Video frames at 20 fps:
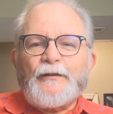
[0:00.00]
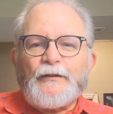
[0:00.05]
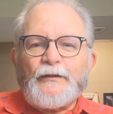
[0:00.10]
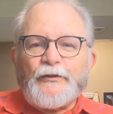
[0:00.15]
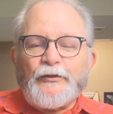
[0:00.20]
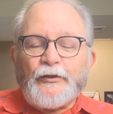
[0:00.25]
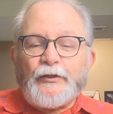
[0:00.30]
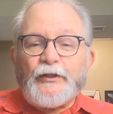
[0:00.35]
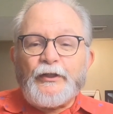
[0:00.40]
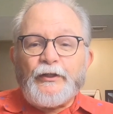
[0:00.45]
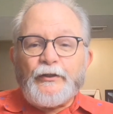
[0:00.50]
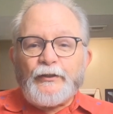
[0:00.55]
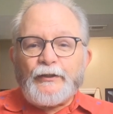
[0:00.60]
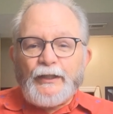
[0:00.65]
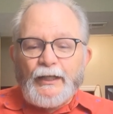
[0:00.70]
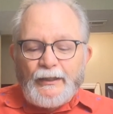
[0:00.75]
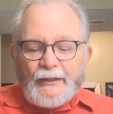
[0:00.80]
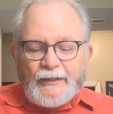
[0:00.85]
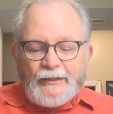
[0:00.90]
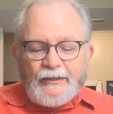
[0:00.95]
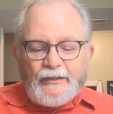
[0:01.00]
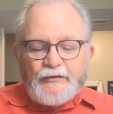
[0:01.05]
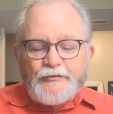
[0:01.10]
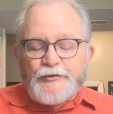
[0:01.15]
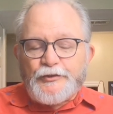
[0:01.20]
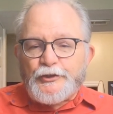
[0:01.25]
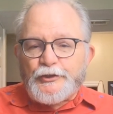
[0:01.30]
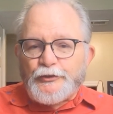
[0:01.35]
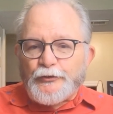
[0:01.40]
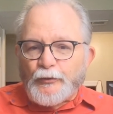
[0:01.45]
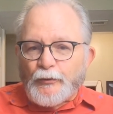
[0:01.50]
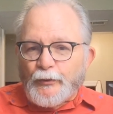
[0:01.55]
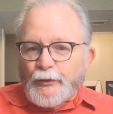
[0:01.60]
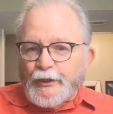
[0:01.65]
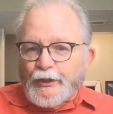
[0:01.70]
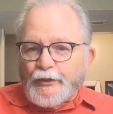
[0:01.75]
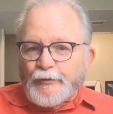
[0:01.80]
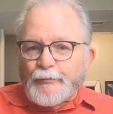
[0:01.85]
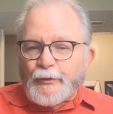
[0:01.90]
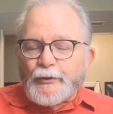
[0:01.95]
You're going to hear a lot of things in the
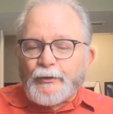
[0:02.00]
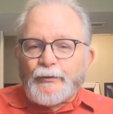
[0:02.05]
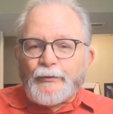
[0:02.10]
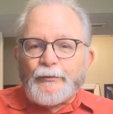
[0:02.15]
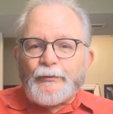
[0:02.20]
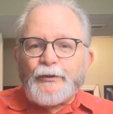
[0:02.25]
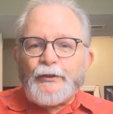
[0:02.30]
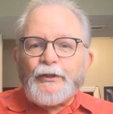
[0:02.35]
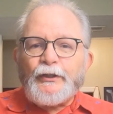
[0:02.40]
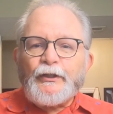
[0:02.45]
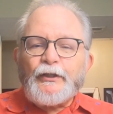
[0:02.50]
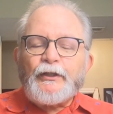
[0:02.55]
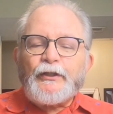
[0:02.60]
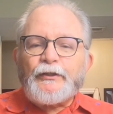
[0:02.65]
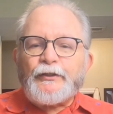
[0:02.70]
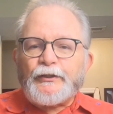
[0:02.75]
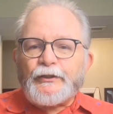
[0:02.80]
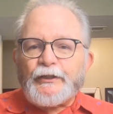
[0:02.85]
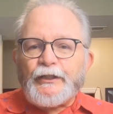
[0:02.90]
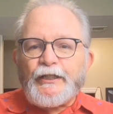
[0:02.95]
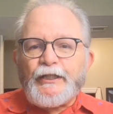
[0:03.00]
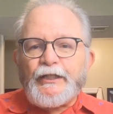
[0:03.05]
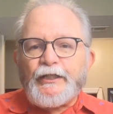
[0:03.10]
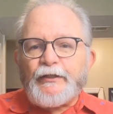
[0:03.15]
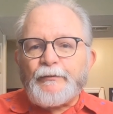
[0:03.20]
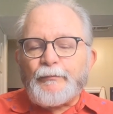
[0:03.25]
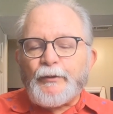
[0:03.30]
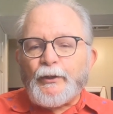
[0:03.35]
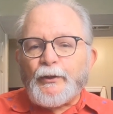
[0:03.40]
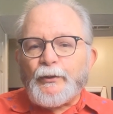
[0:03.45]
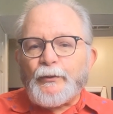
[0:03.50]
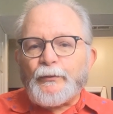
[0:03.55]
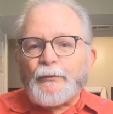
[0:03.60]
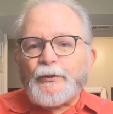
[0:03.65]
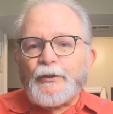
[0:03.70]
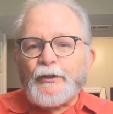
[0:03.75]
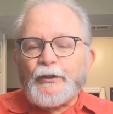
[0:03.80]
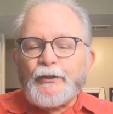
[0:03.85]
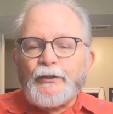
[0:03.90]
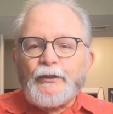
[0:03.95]
Dorian Mode, the Lydian
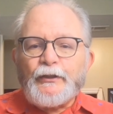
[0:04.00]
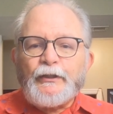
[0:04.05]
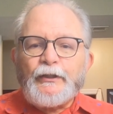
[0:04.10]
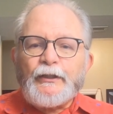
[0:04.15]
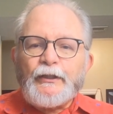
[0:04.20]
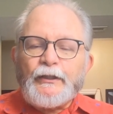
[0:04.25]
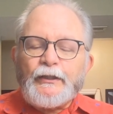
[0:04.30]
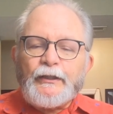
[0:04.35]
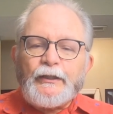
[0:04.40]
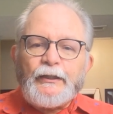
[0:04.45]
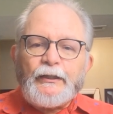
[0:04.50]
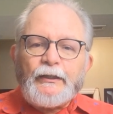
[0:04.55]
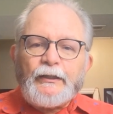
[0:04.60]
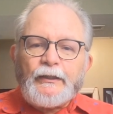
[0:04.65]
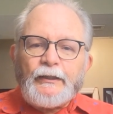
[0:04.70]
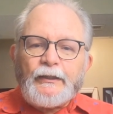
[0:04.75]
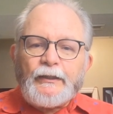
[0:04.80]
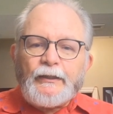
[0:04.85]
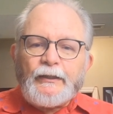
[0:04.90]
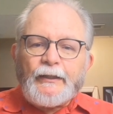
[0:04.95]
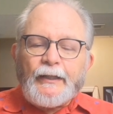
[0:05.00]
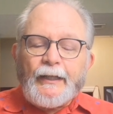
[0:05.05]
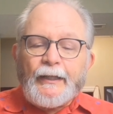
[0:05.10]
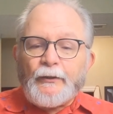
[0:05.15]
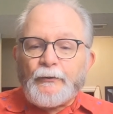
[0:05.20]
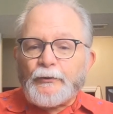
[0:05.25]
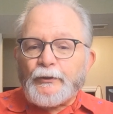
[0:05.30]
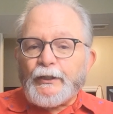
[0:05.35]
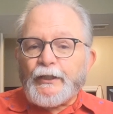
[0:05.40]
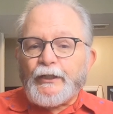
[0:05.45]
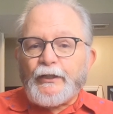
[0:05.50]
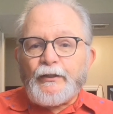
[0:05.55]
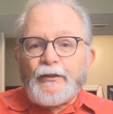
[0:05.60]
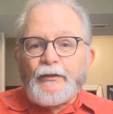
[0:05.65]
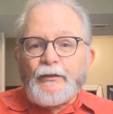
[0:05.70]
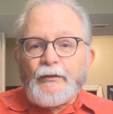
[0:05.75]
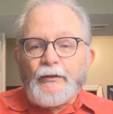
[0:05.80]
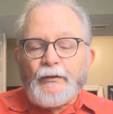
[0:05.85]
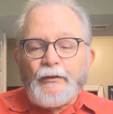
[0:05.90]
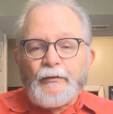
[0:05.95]
Mode,
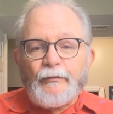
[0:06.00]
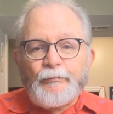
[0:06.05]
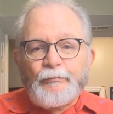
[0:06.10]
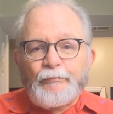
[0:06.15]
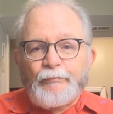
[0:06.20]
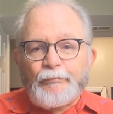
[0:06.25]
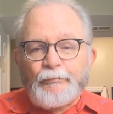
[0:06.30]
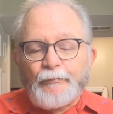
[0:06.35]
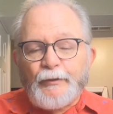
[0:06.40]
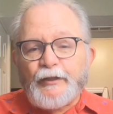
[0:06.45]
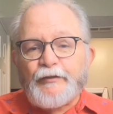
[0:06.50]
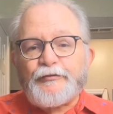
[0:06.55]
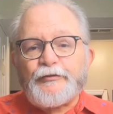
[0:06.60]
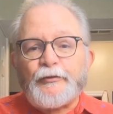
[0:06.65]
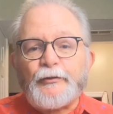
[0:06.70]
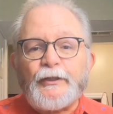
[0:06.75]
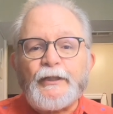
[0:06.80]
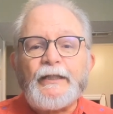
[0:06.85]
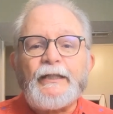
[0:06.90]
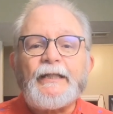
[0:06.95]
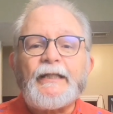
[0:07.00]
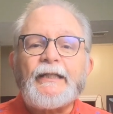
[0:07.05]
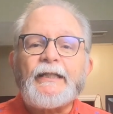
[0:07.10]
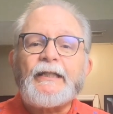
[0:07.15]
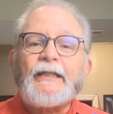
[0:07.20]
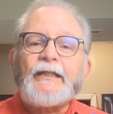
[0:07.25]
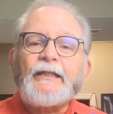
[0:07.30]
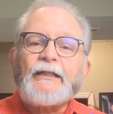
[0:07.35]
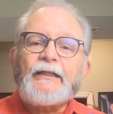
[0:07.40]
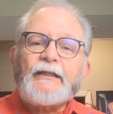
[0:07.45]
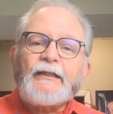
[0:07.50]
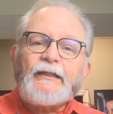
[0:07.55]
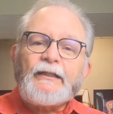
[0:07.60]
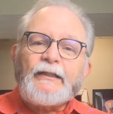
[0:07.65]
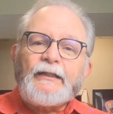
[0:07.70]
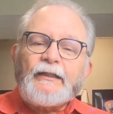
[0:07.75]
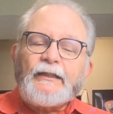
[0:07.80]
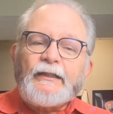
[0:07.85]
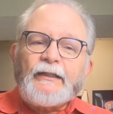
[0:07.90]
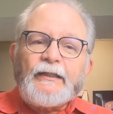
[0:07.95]
Aeolian, Mixolydian.
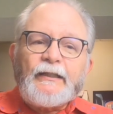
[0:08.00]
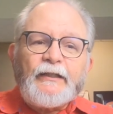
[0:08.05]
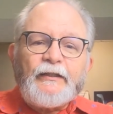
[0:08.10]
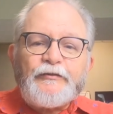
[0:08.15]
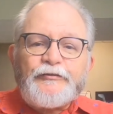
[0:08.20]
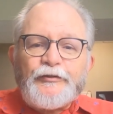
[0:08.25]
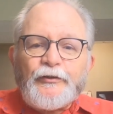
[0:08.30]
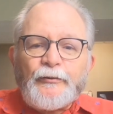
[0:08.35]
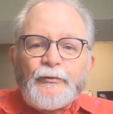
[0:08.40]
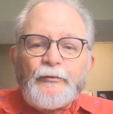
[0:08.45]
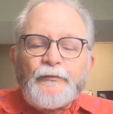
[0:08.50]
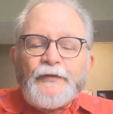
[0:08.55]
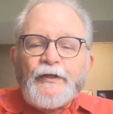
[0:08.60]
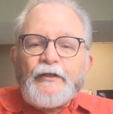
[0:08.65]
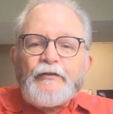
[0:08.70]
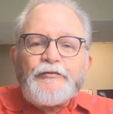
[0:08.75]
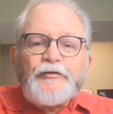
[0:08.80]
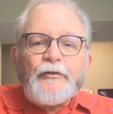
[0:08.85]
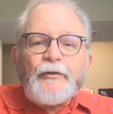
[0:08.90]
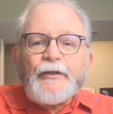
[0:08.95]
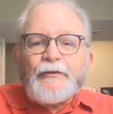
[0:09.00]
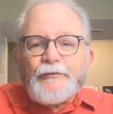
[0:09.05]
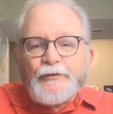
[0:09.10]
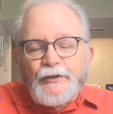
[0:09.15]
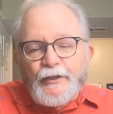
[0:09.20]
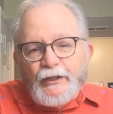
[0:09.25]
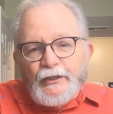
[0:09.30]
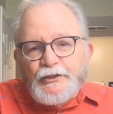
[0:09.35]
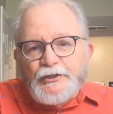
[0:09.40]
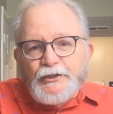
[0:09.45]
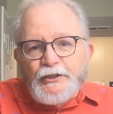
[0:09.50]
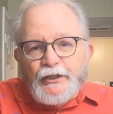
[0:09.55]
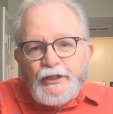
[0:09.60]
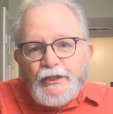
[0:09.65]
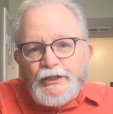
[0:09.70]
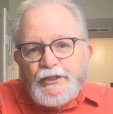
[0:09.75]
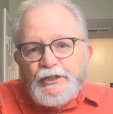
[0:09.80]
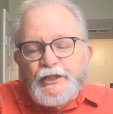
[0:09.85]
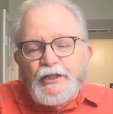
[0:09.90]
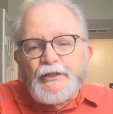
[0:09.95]
And so there's your introduction
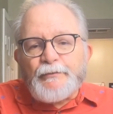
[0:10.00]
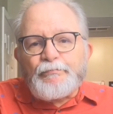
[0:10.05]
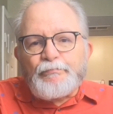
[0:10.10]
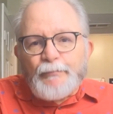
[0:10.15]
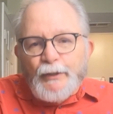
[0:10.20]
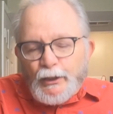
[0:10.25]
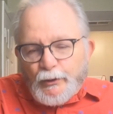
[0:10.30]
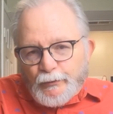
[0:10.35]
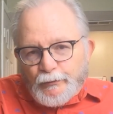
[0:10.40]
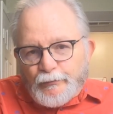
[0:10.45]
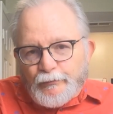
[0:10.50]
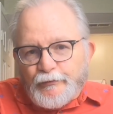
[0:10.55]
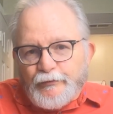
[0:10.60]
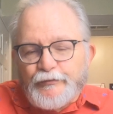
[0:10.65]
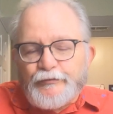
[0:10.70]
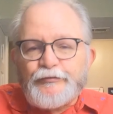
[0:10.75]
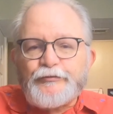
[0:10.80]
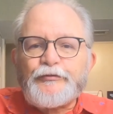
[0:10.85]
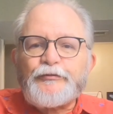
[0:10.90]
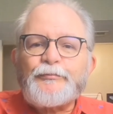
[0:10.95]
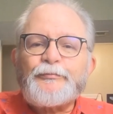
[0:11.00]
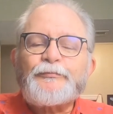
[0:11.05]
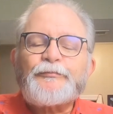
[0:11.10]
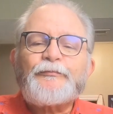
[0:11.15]
into the modes.